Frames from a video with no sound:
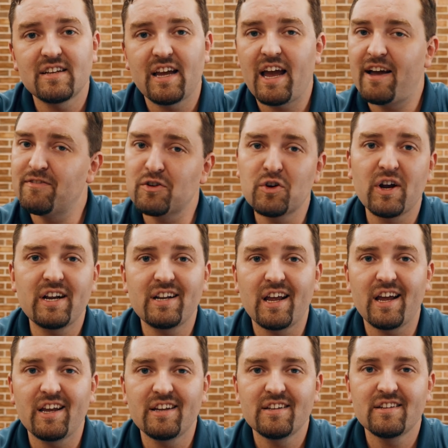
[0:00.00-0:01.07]
Have a great
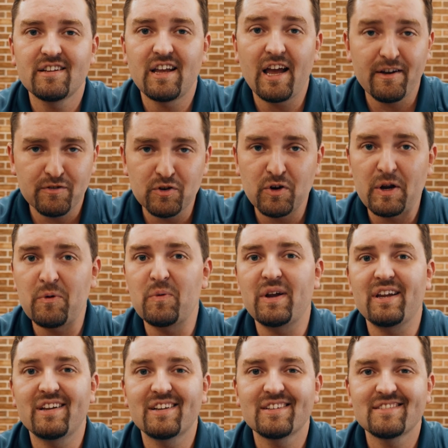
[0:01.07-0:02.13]
day. Have a great
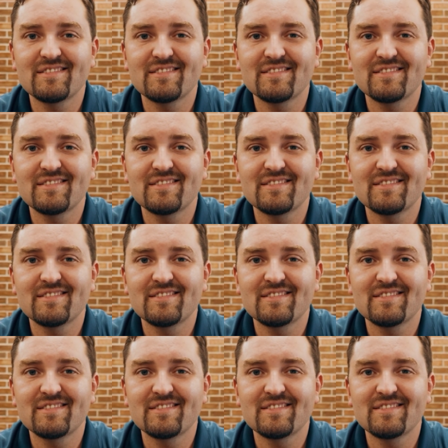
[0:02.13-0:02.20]
week.